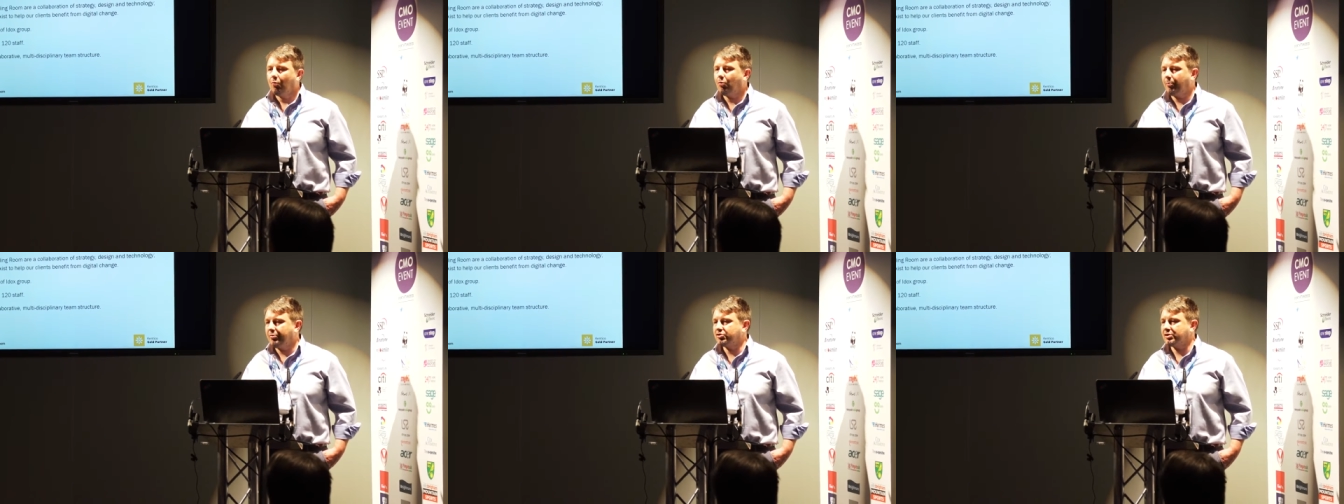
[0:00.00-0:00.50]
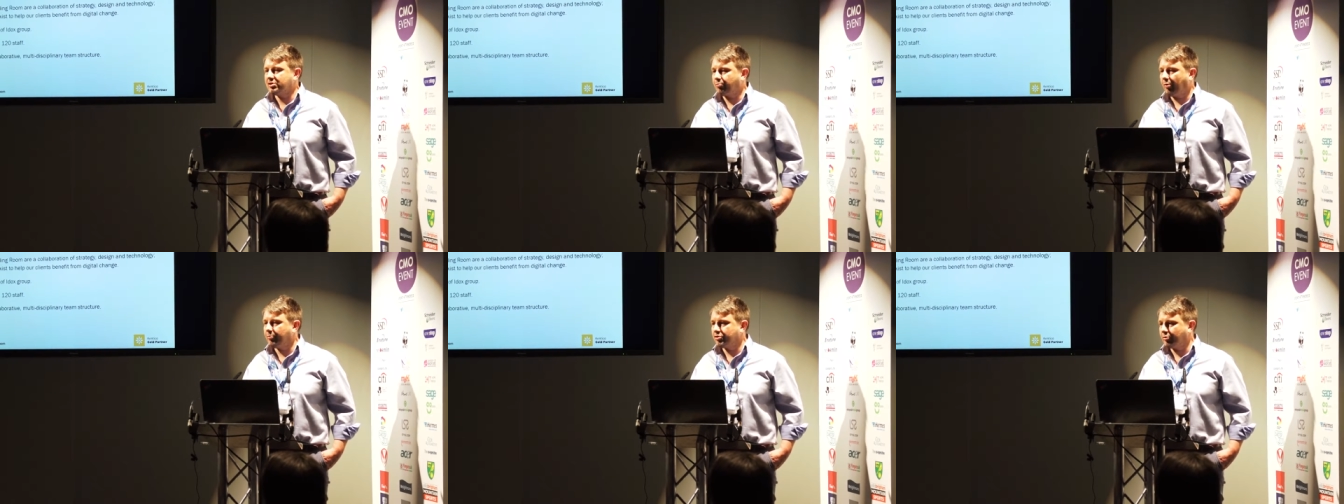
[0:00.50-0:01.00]
what business
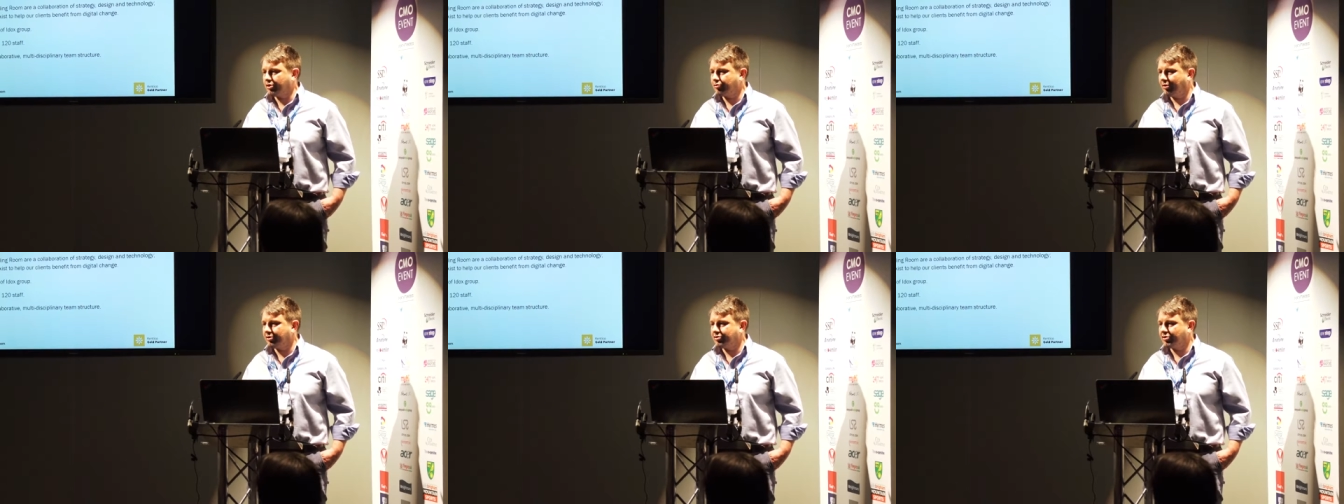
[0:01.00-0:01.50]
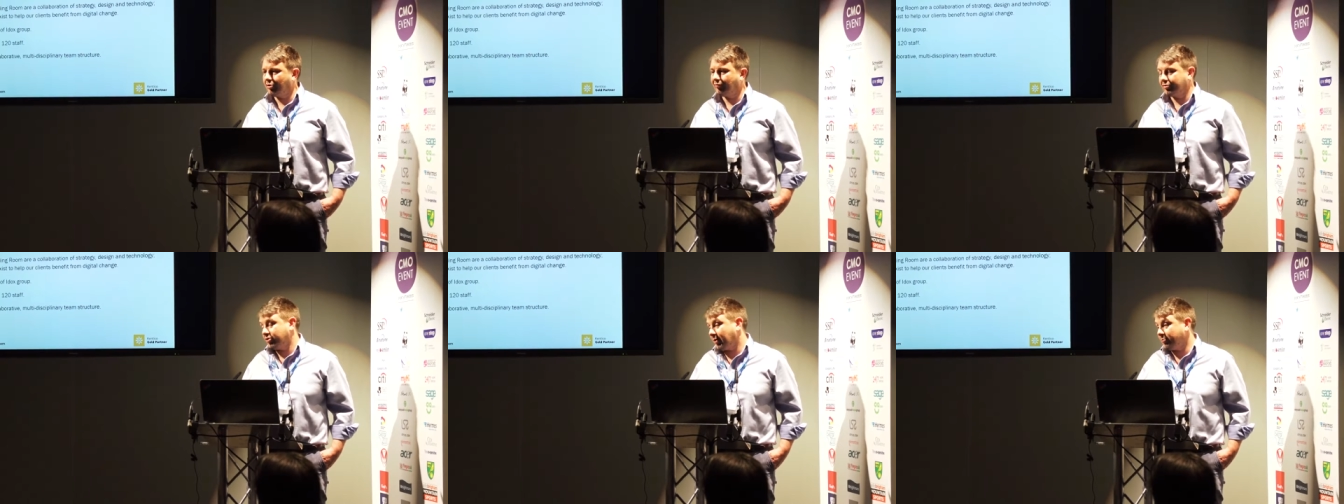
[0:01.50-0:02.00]
problems are we trying to
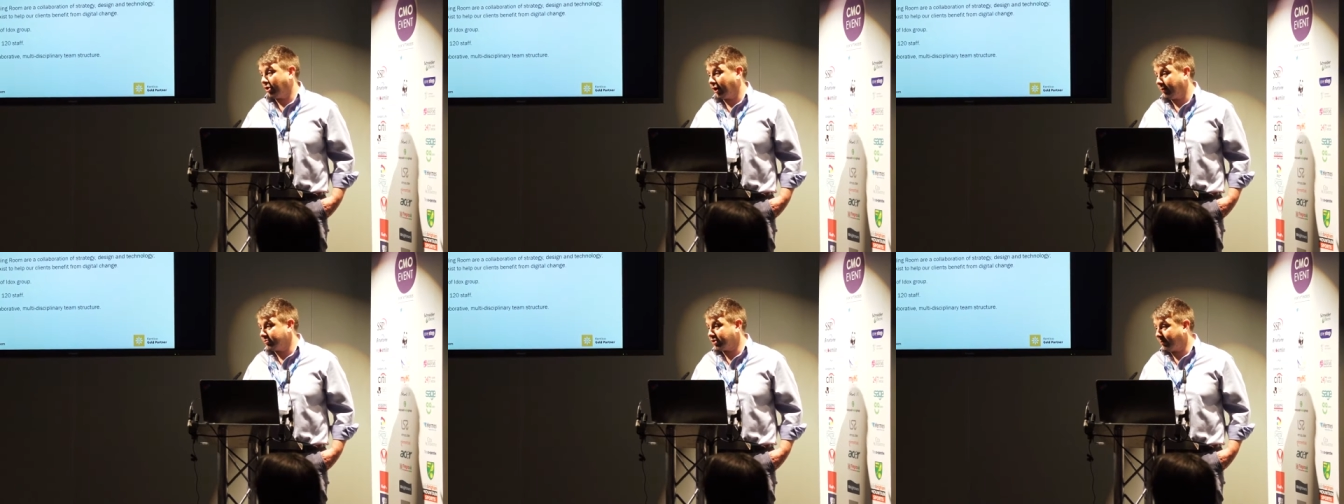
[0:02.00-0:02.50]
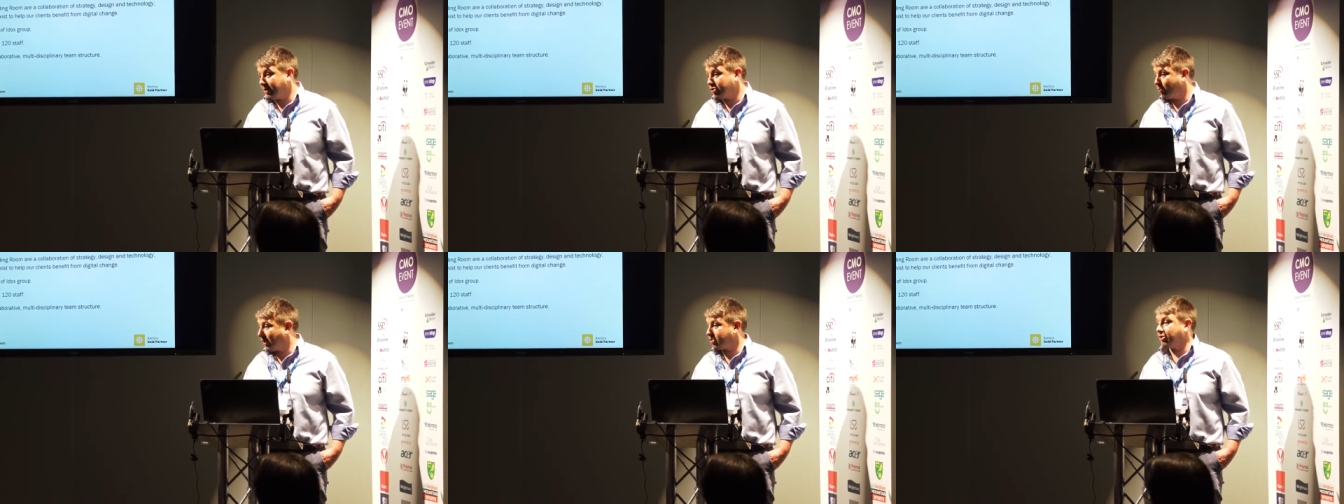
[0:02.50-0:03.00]
solve? And sometimes that means
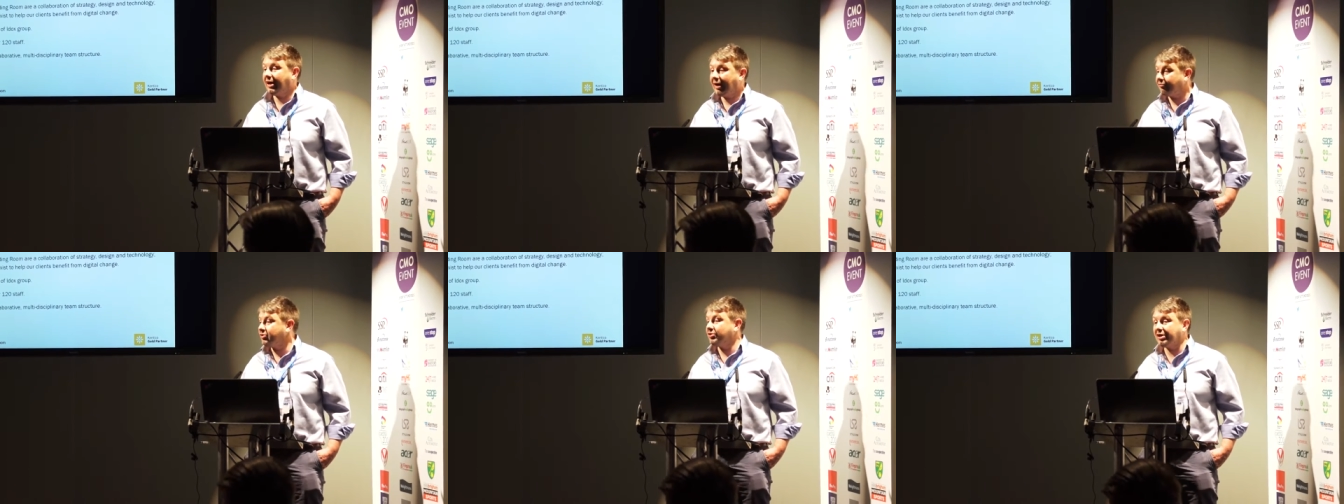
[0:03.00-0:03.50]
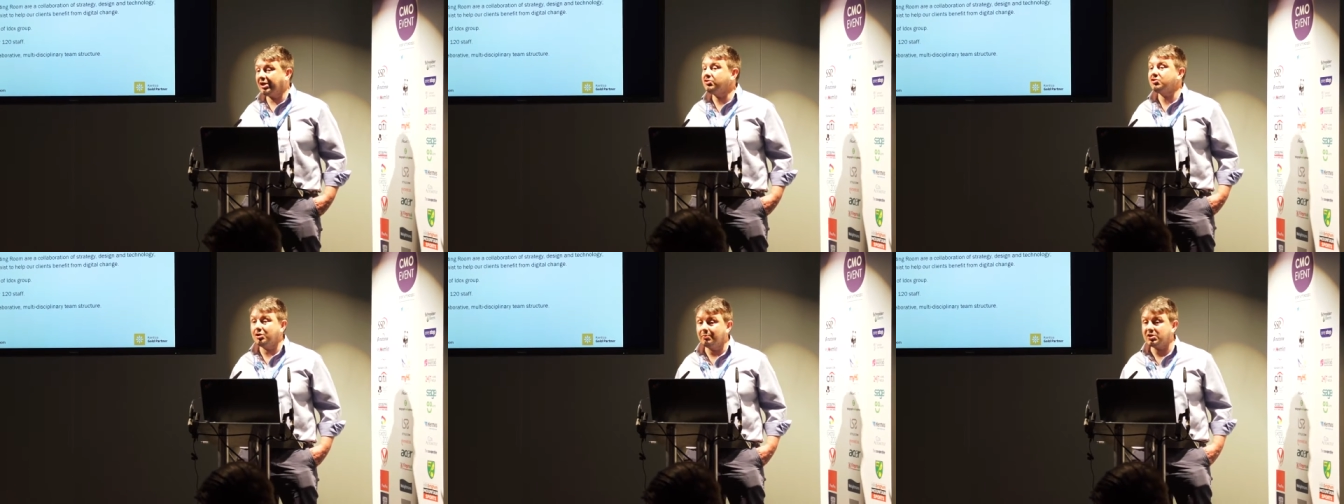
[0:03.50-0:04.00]
we actually have to dig
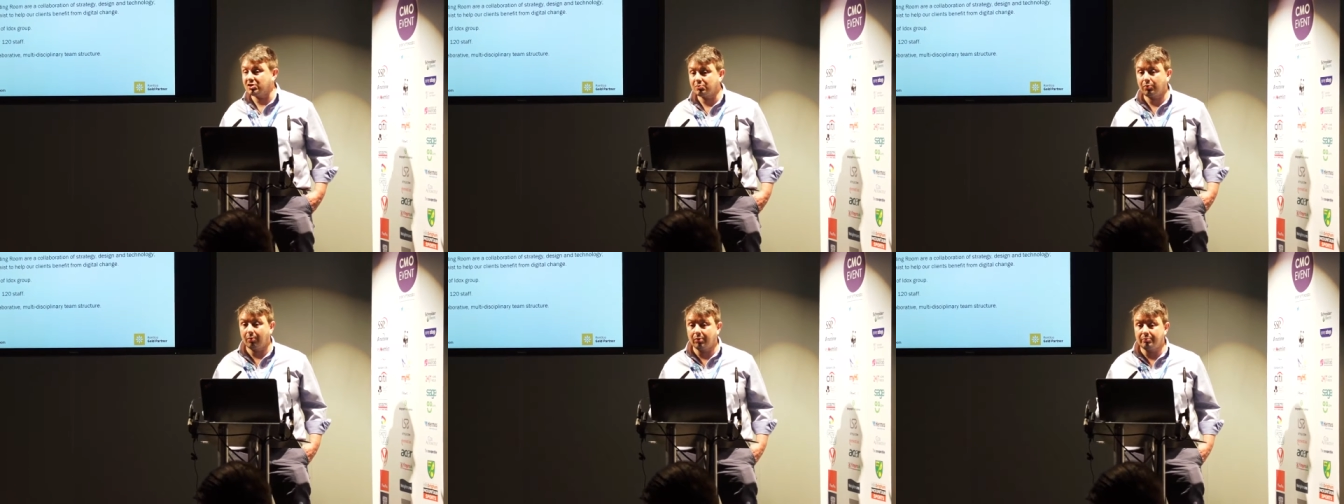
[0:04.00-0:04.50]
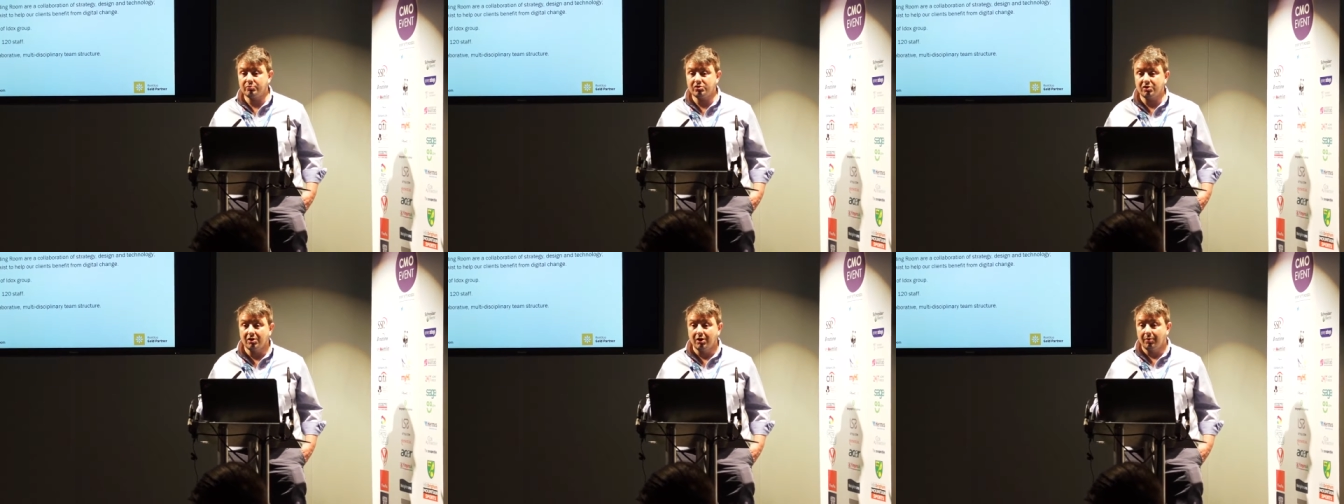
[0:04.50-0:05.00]
into the business
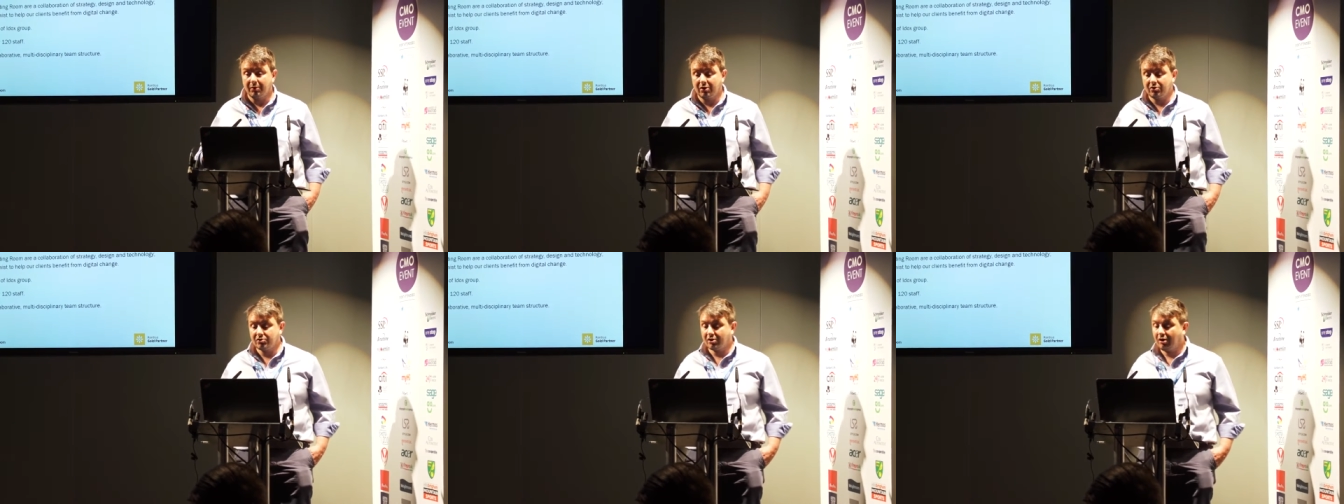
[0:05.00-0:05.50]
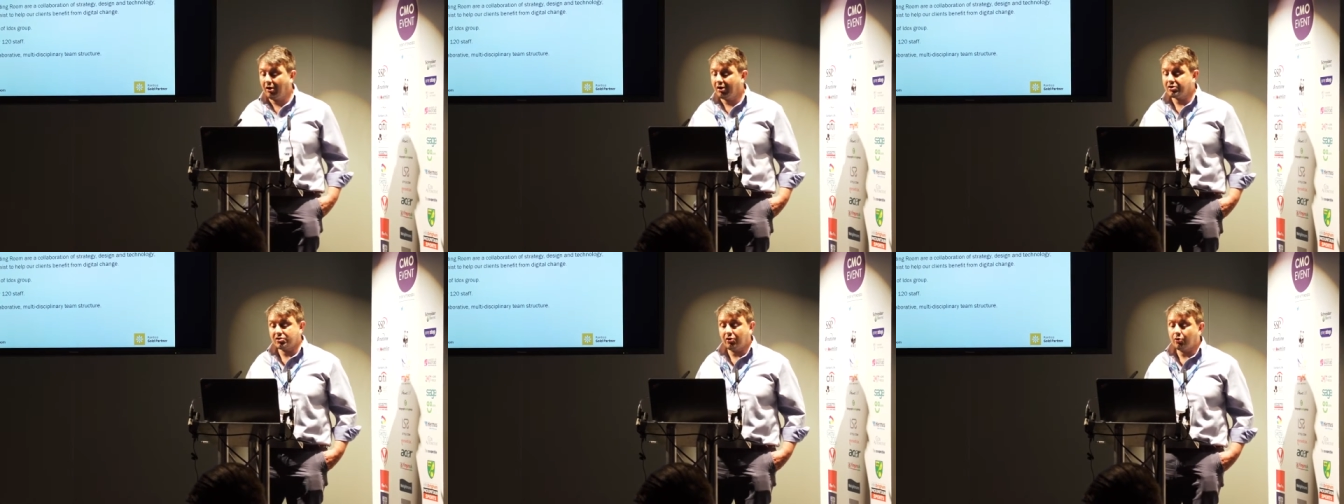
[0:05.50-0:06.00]
problems because the
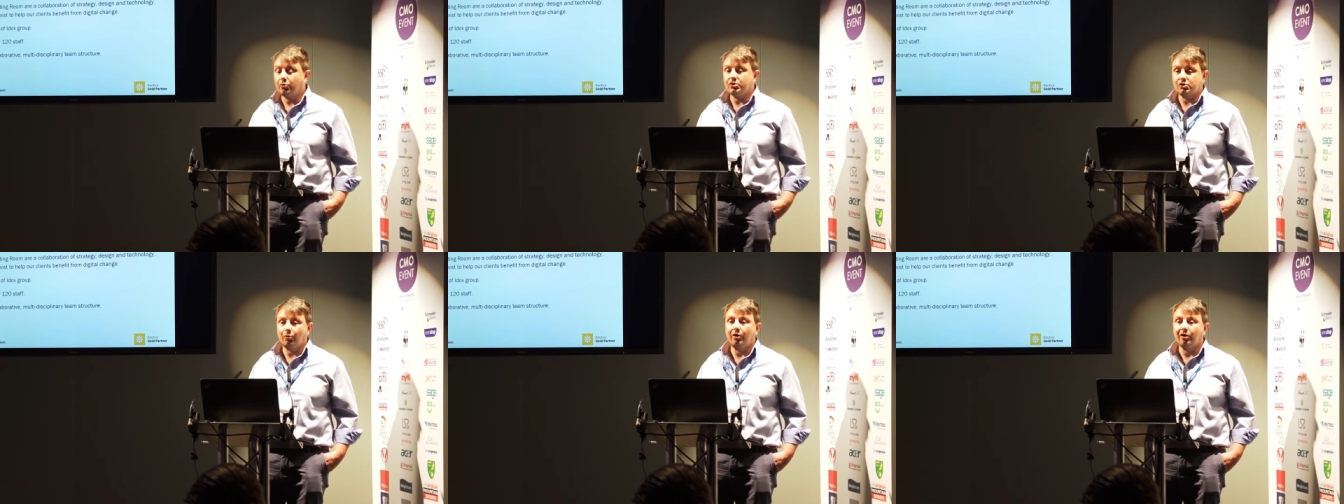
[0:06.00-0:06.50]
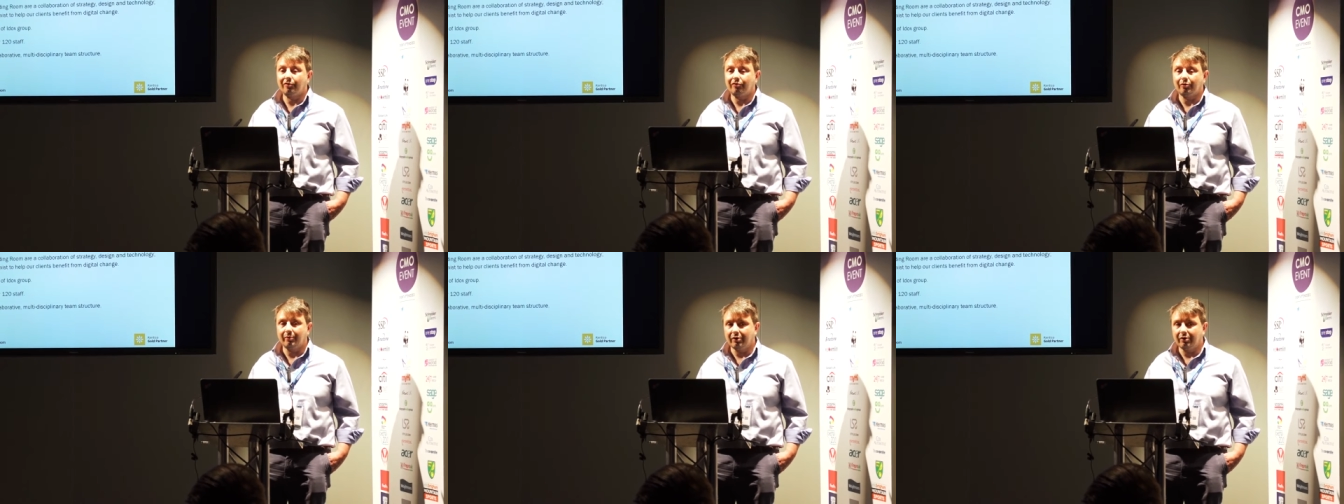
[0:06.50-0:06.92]
clients aren't always aware of them.